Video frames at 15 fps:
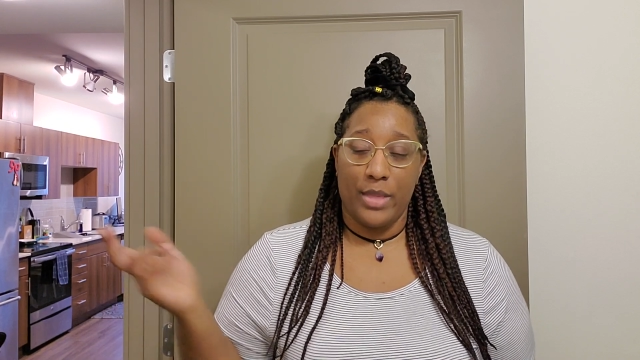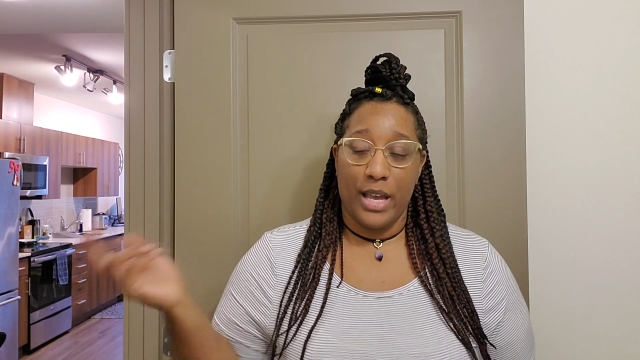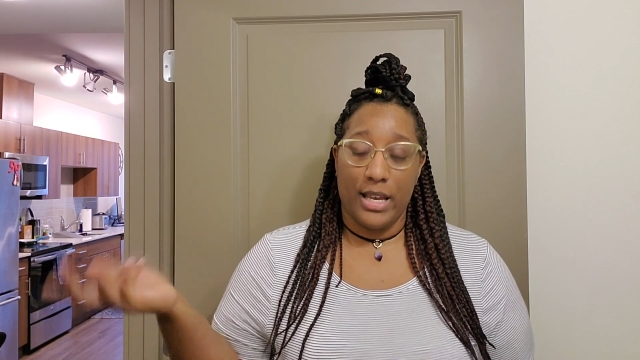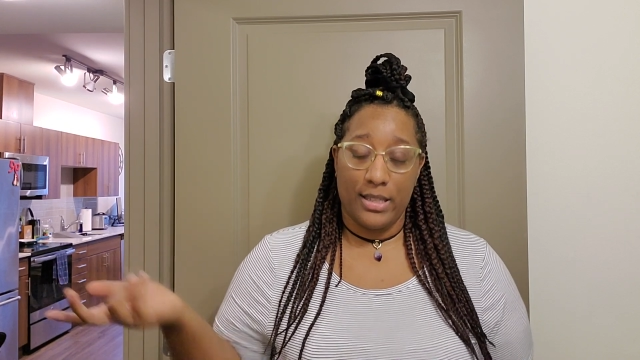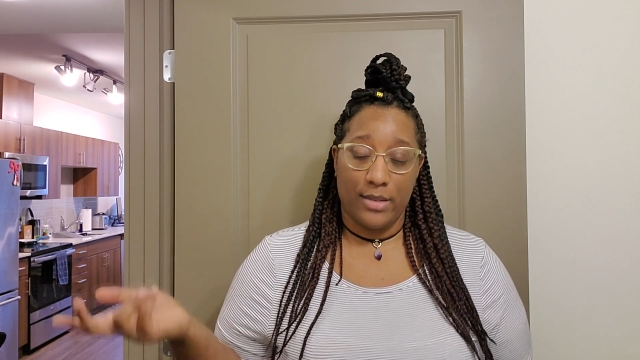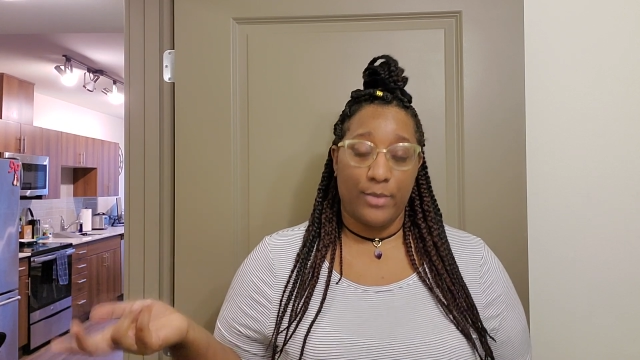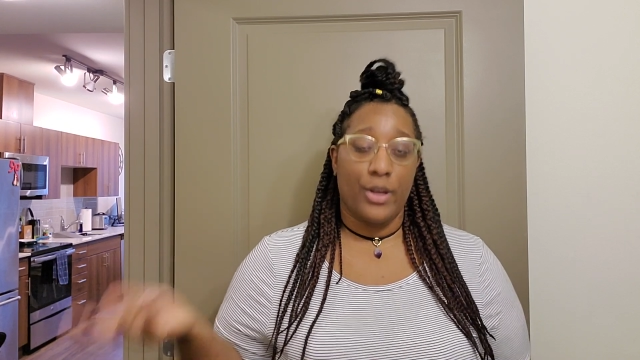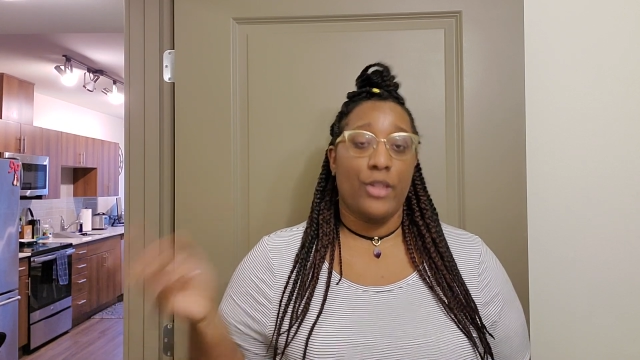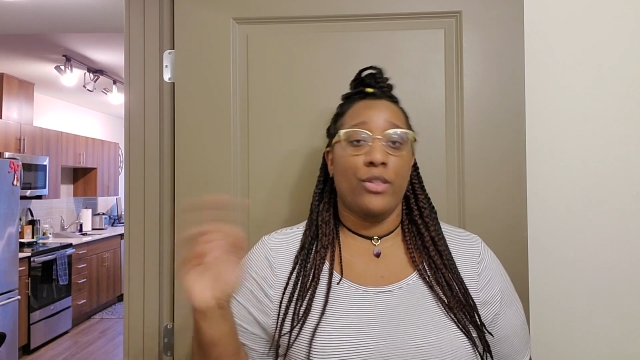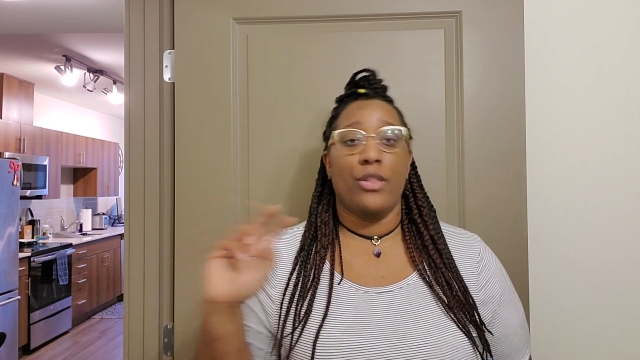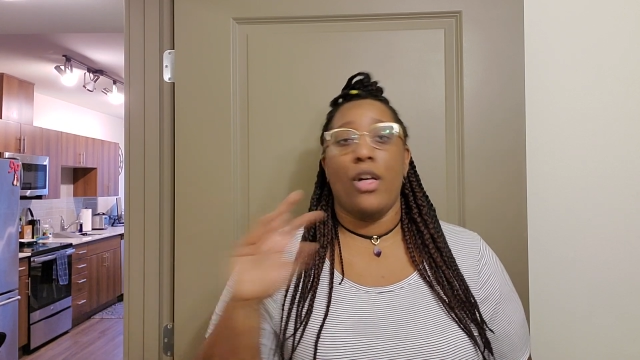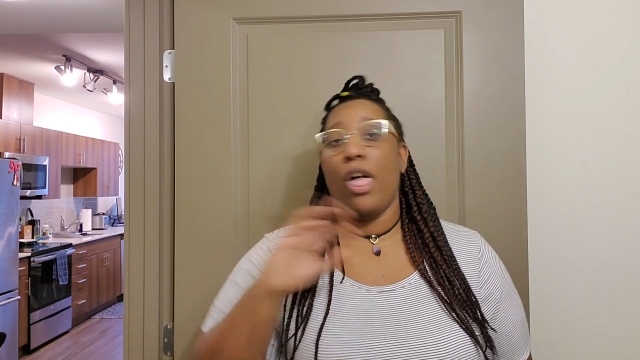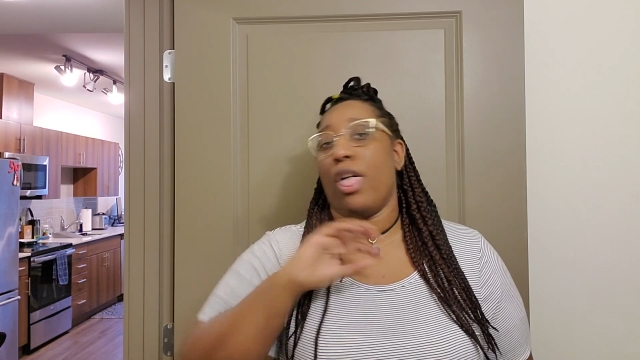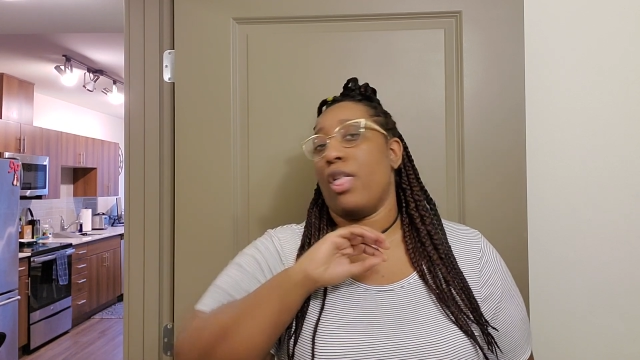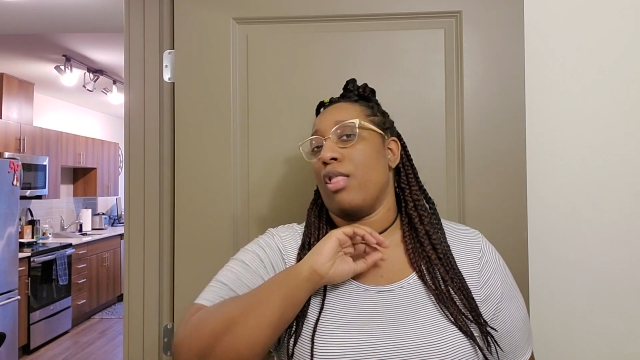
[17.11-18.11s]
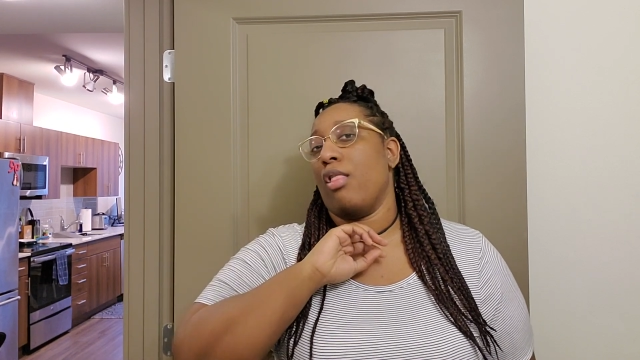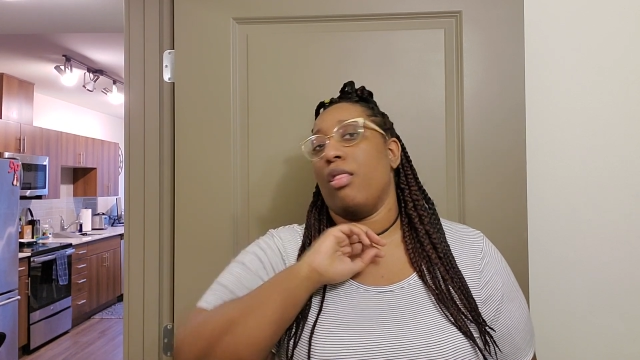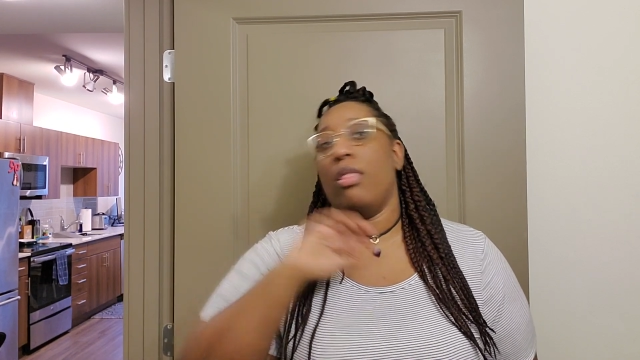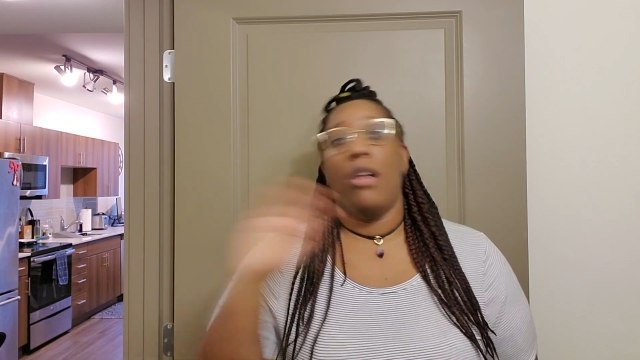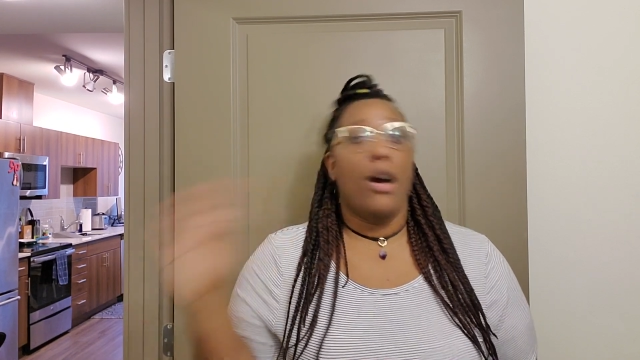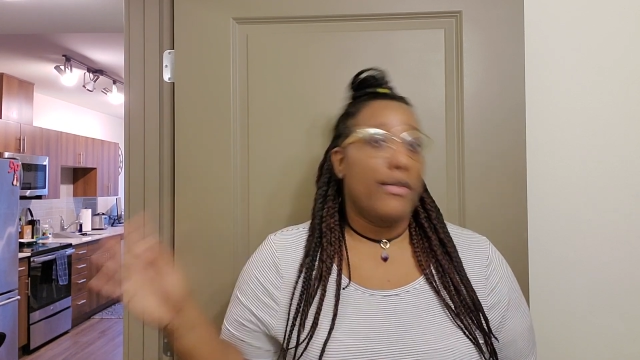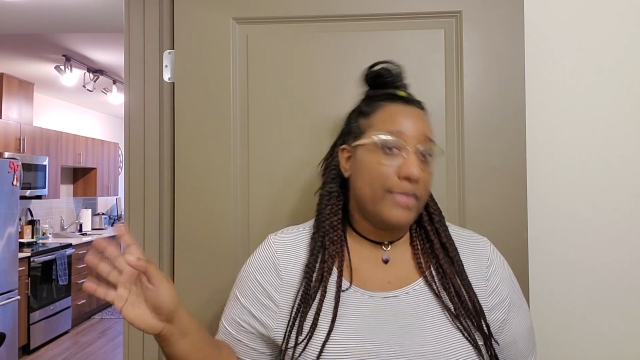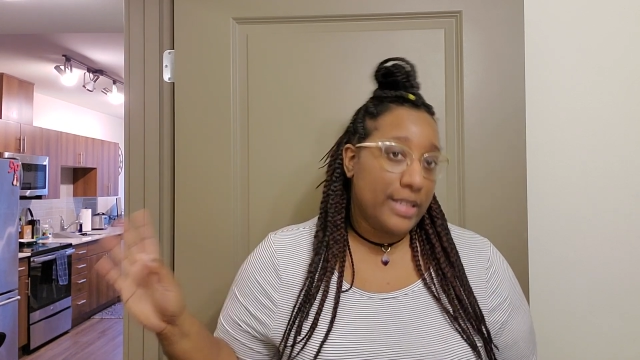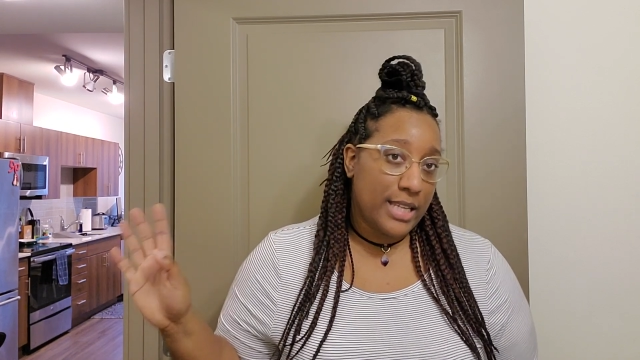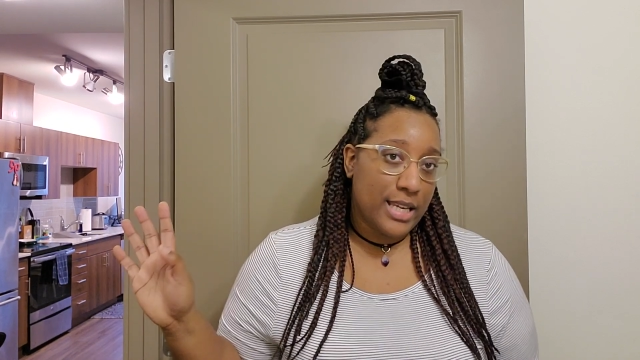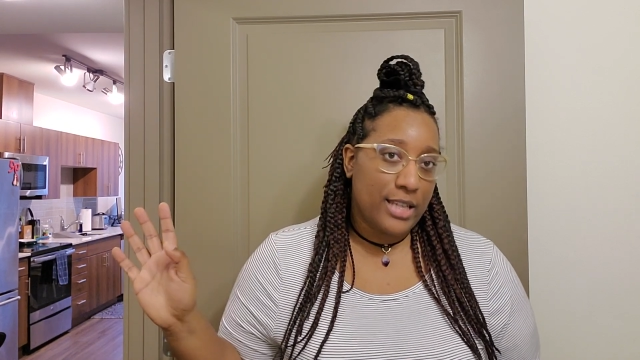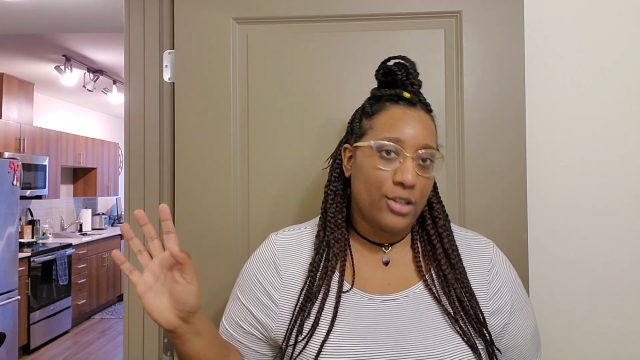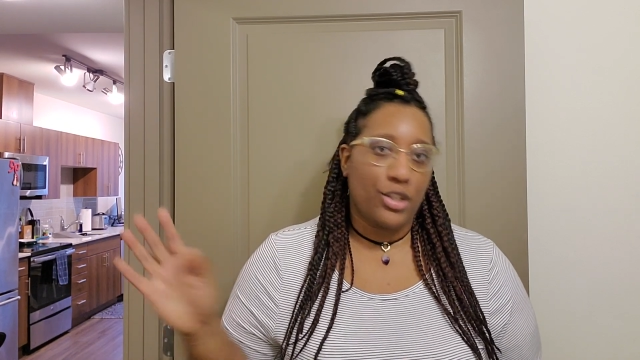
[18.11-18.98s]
last month, loved it.